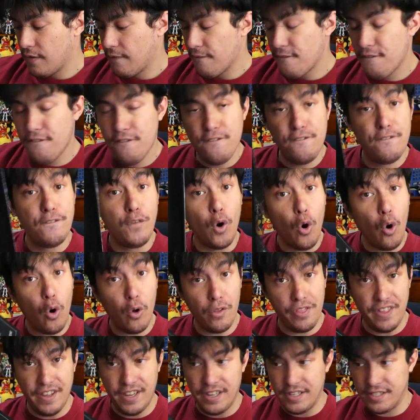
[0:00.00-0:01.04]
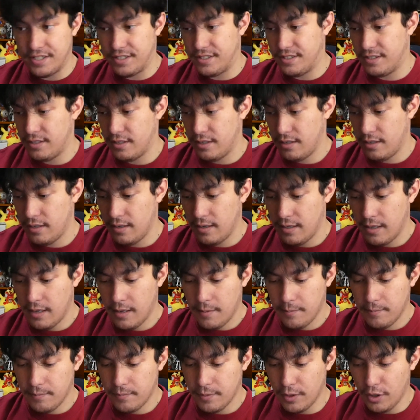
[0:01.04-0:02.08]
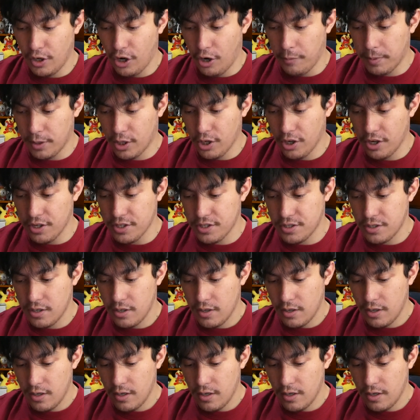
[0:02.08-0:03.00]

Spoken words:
for this, you know, because